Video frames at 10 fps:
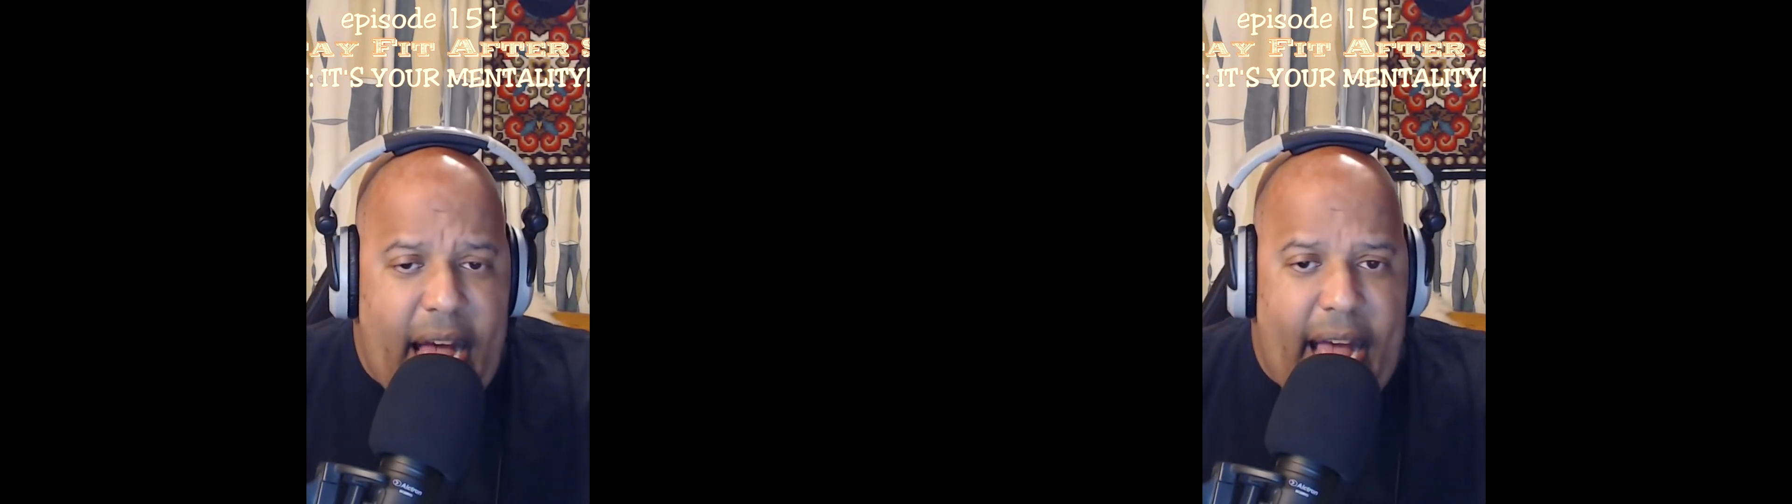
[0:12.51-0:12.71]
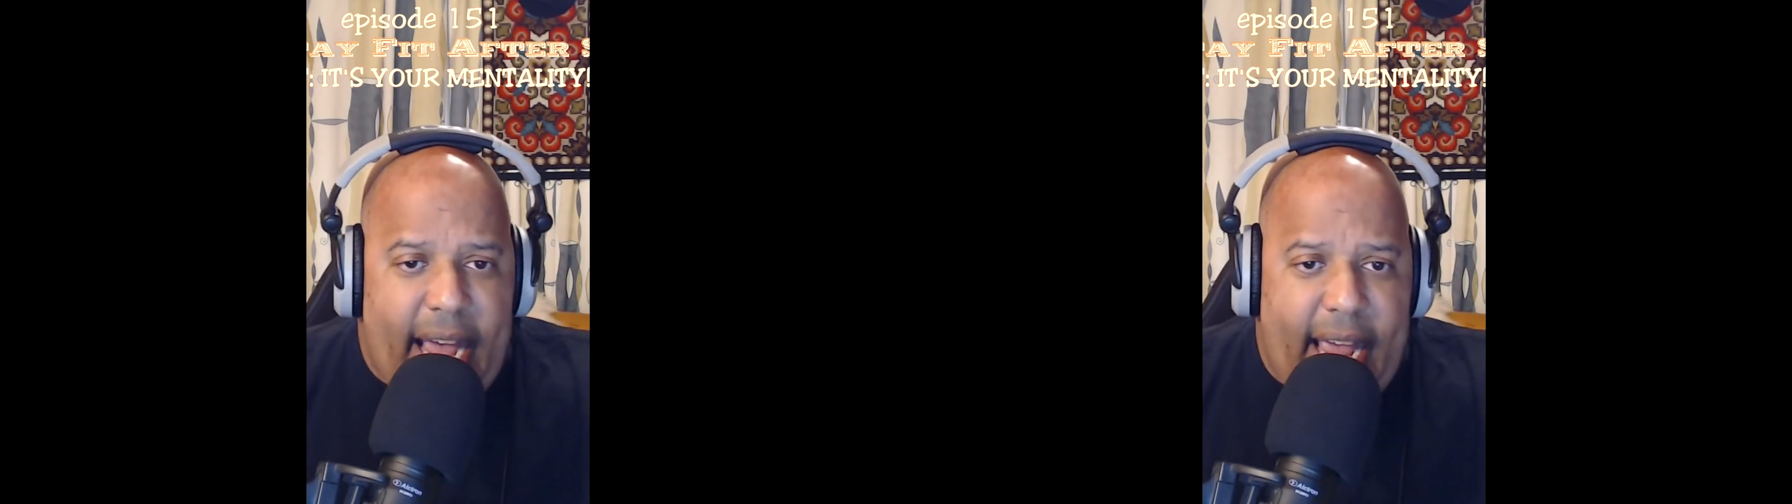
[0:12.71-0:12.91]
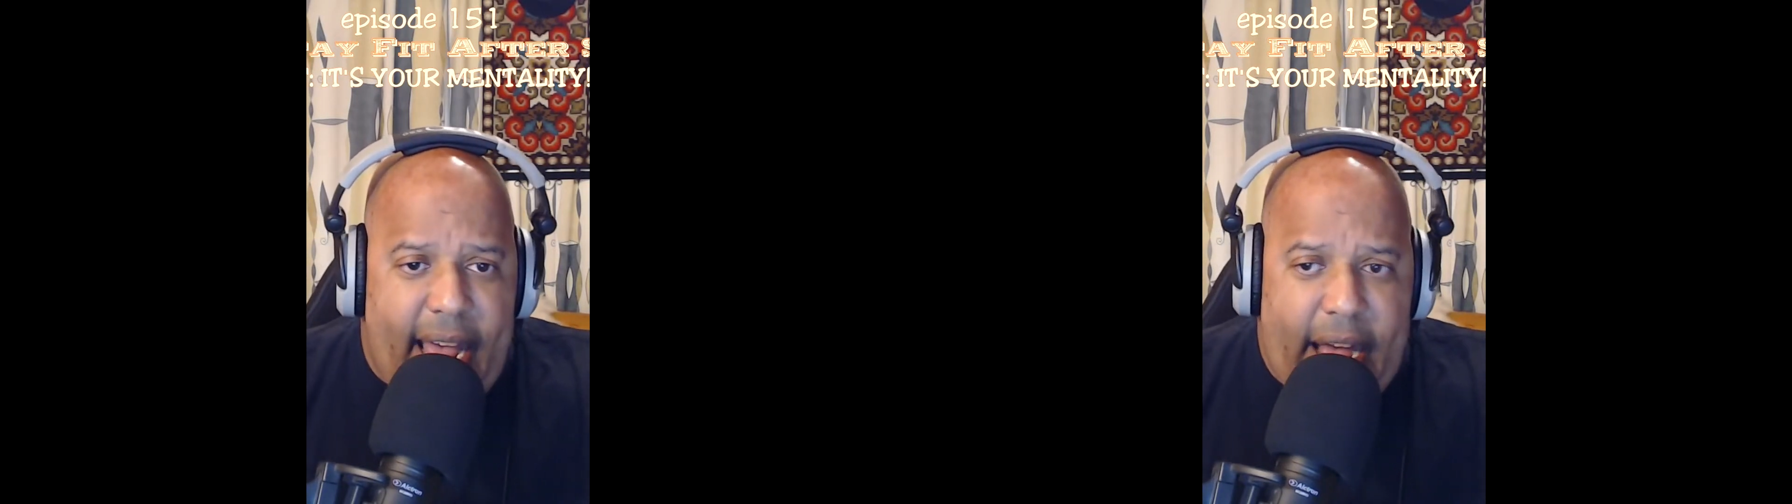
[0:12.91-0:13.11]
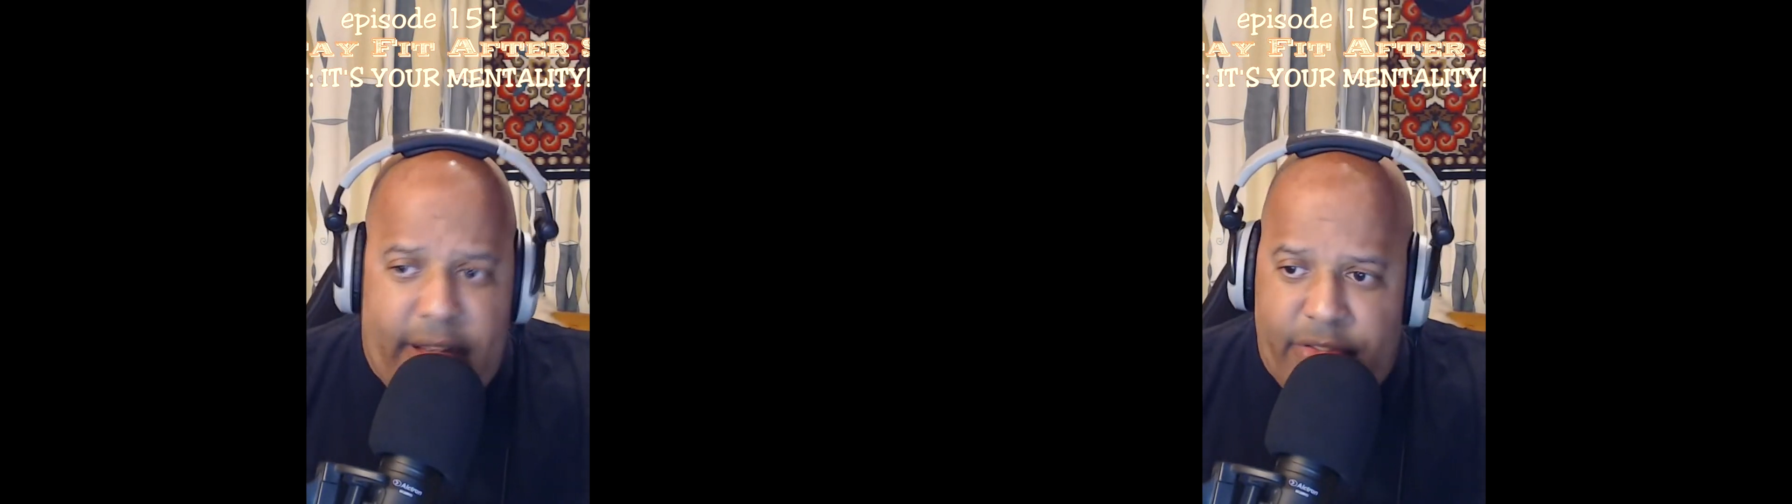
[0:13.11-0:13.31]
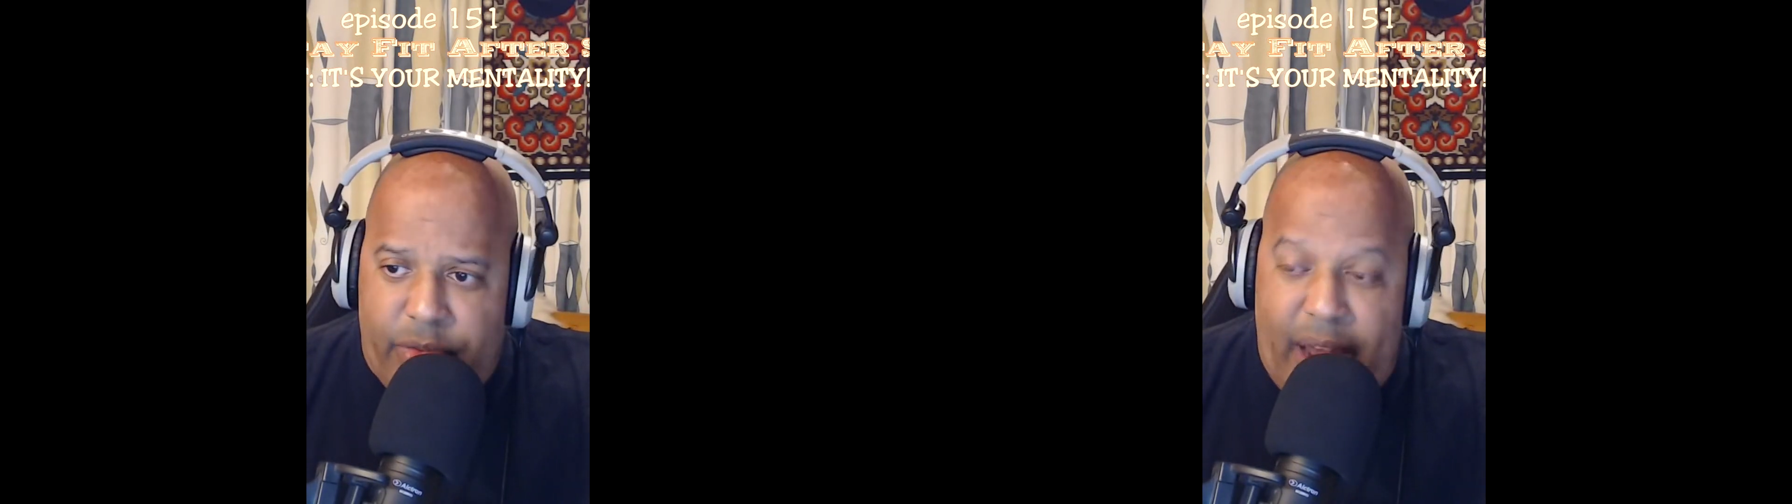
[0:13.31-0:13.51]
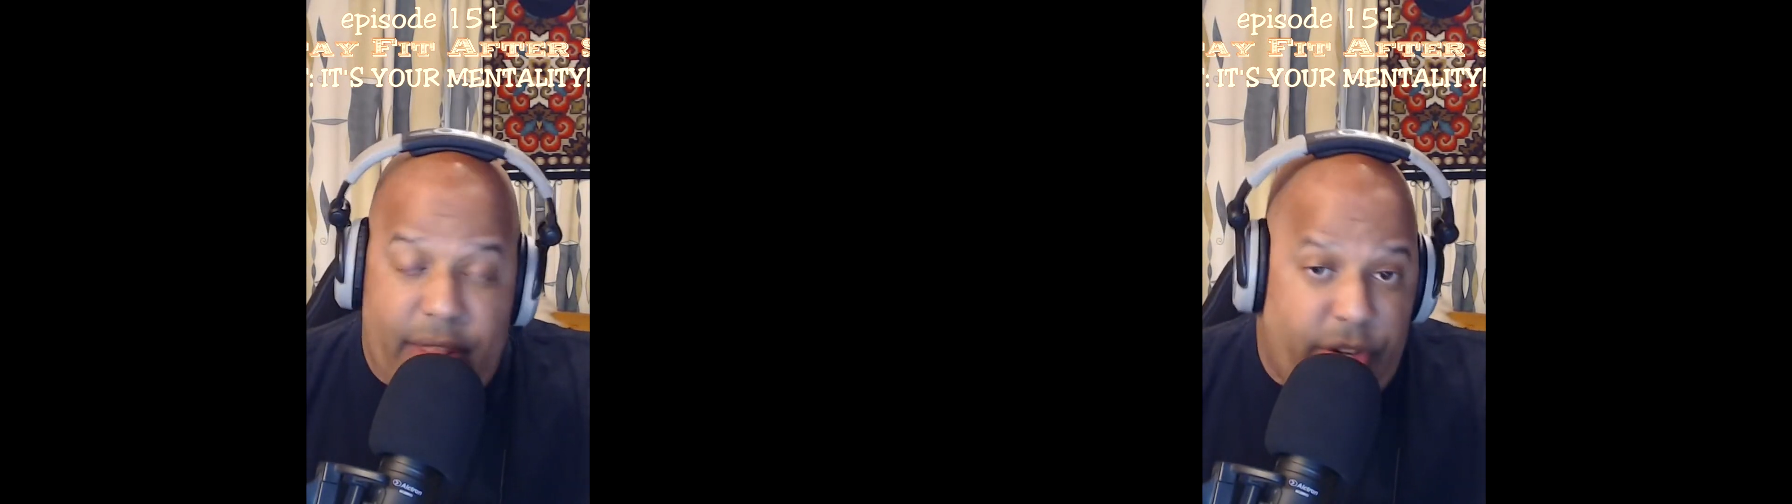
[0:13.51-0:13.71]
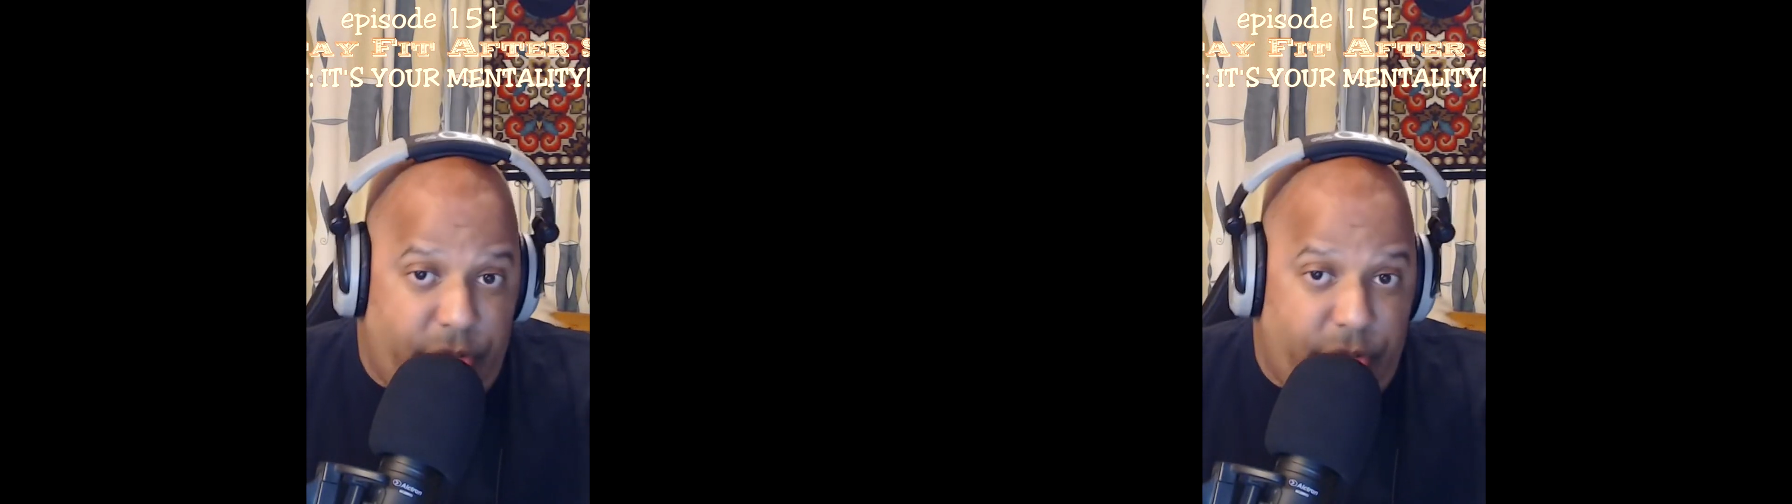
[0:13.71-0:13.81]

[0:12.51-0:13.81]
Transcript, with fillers: I have rather